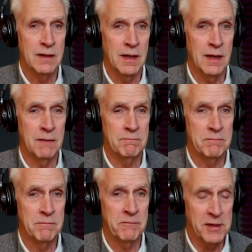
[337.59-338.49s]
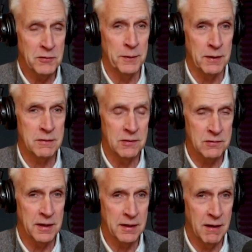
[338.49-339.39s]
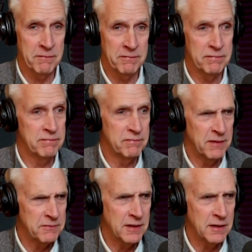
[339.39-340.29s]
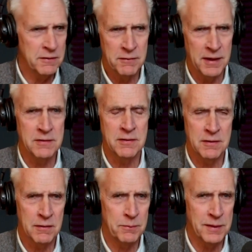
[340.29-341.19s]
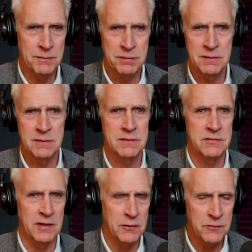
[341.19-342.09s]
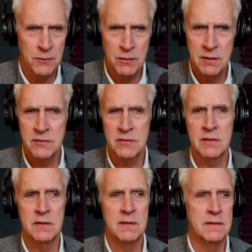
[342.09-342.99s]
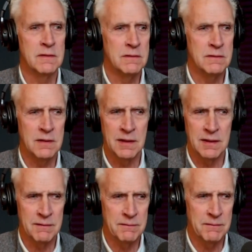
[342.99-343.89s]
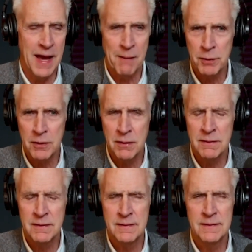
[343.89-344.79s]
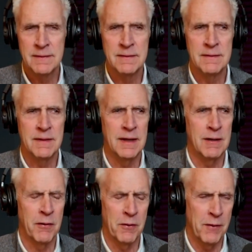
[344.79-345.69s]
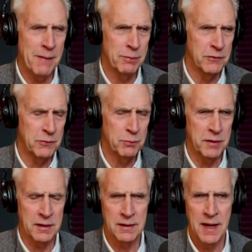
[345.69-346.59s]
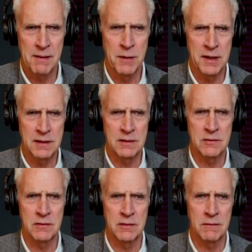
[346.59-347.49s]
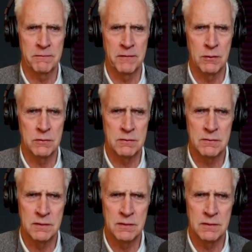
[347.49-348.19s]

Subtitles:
Facebook just laid off 1,500, 1,800 people. Salesforce, Apple, although Apple's putting a lot of money into their phone